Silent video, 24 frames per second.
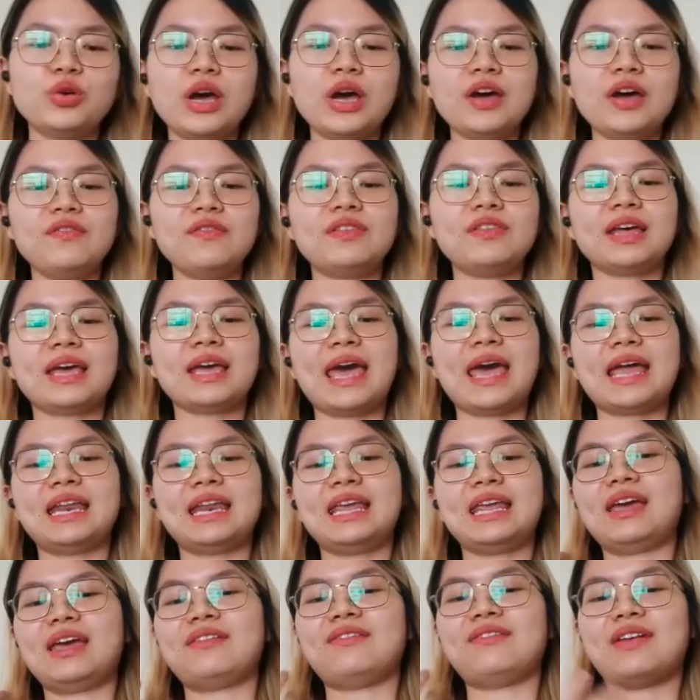have like any
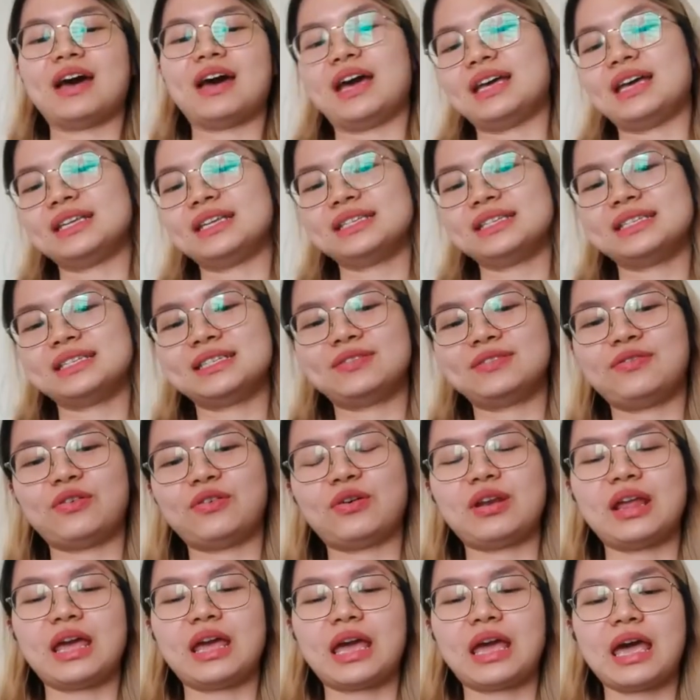advice for
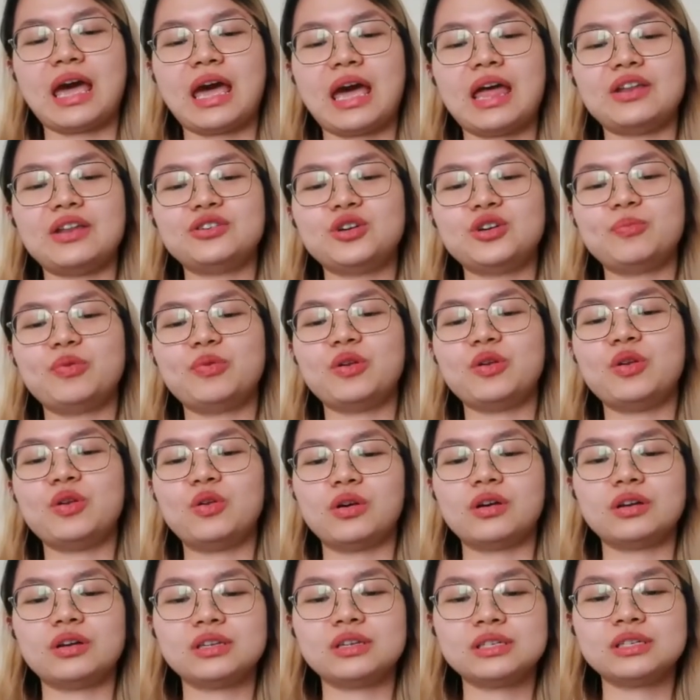like
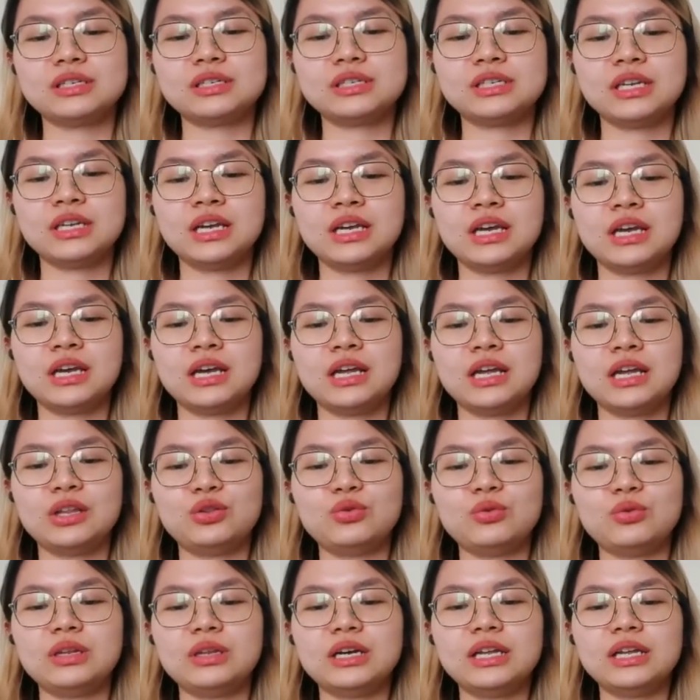entrepreneurs
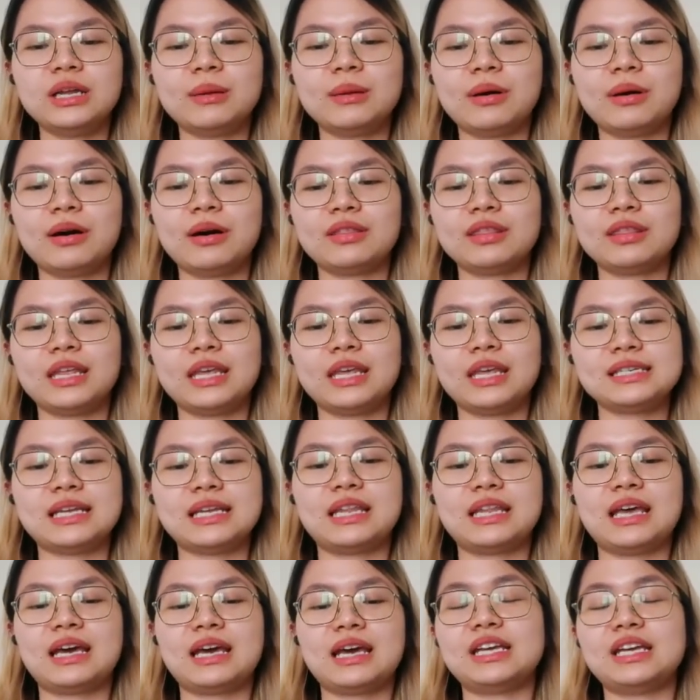to learn about things that
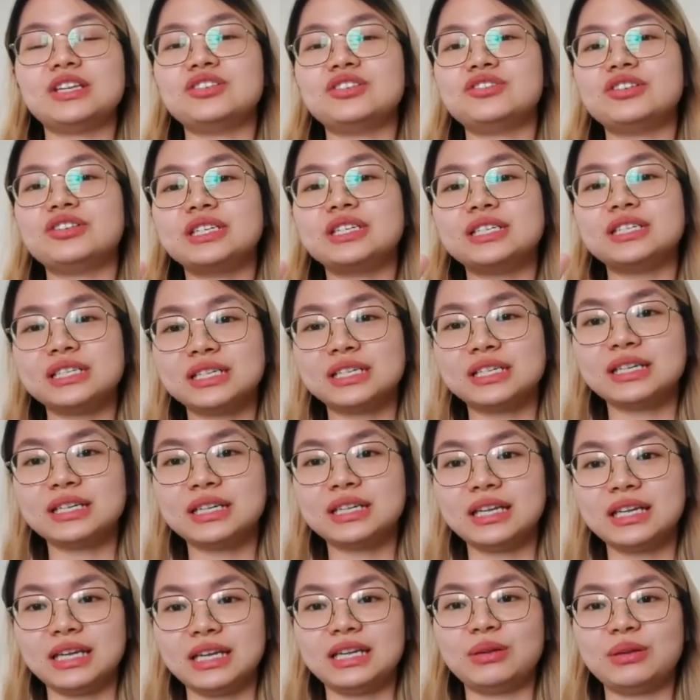they are interested
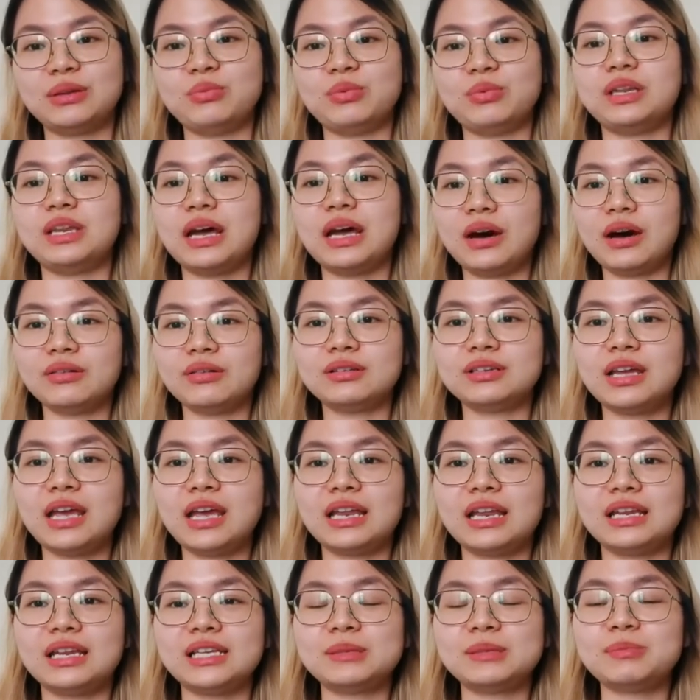in without
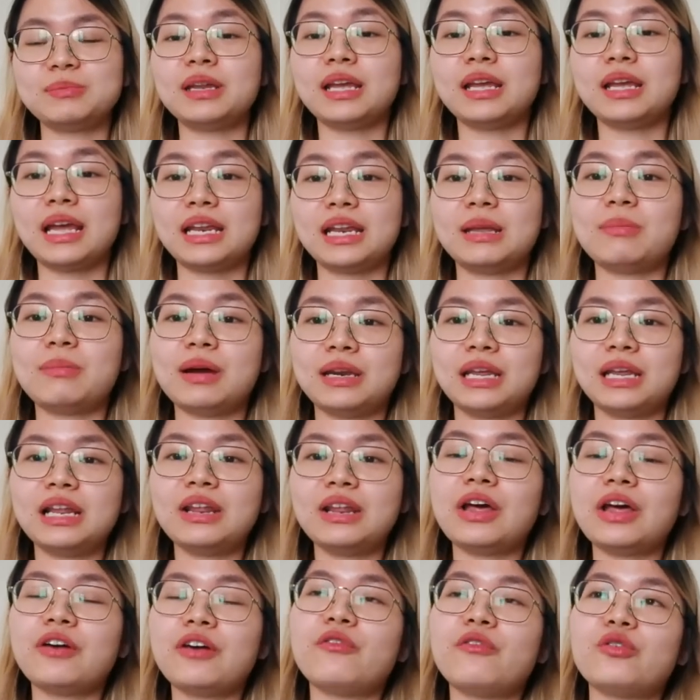any spending any money?
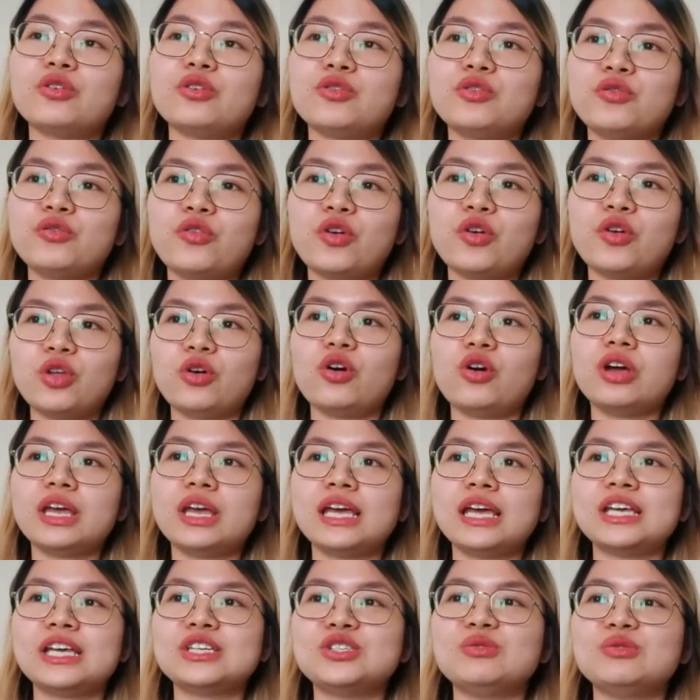Like for your
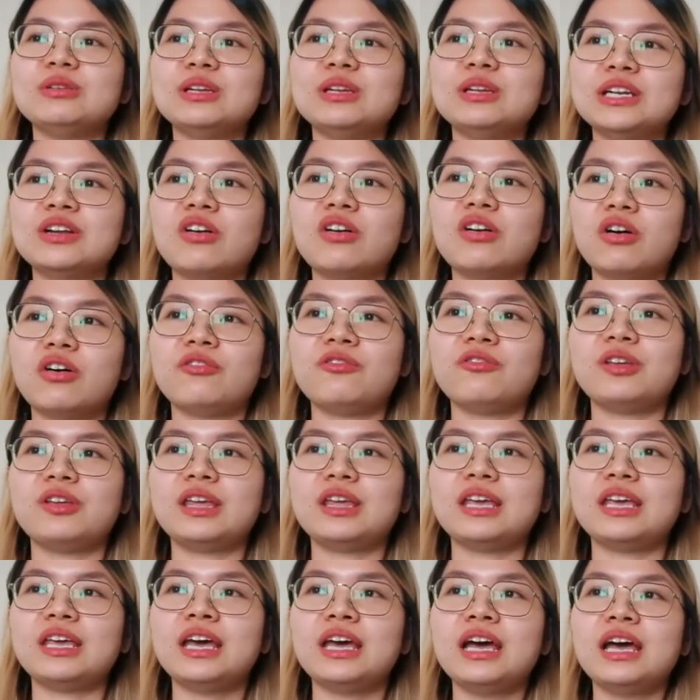case, you learn
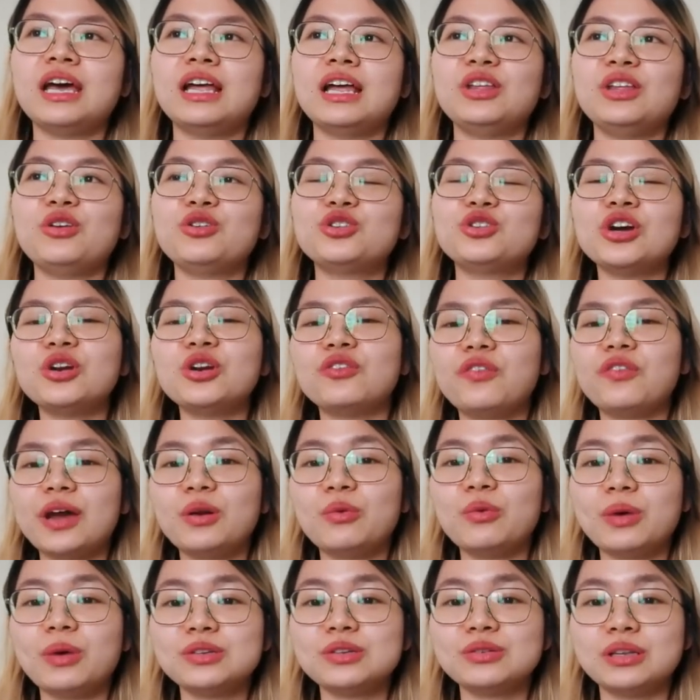coffee. You try to
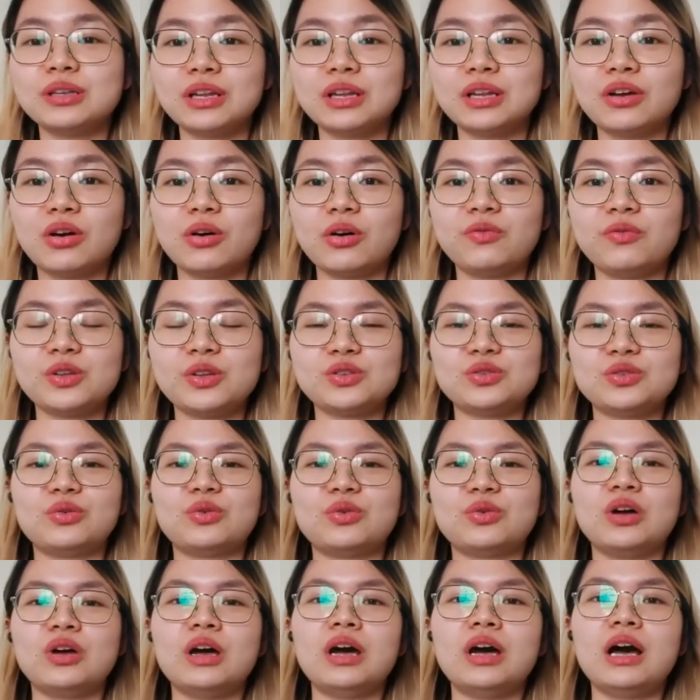find ways to learn coffee. So
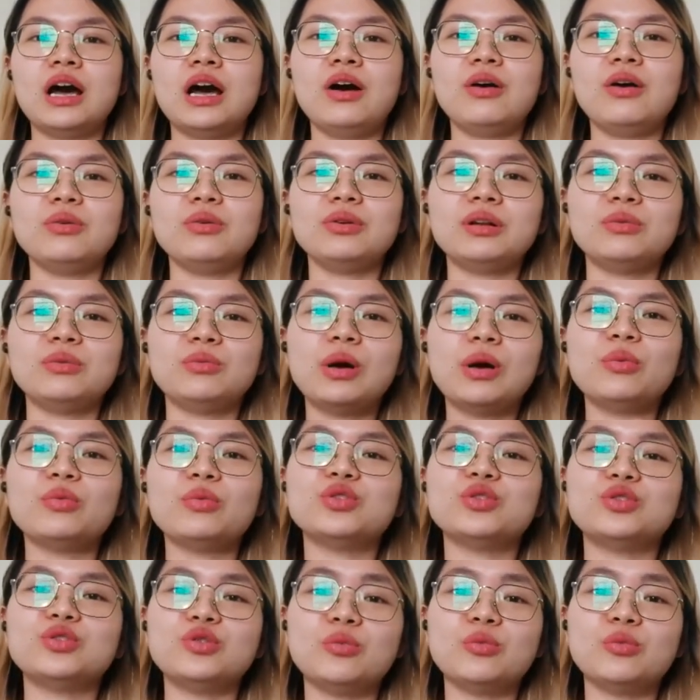what would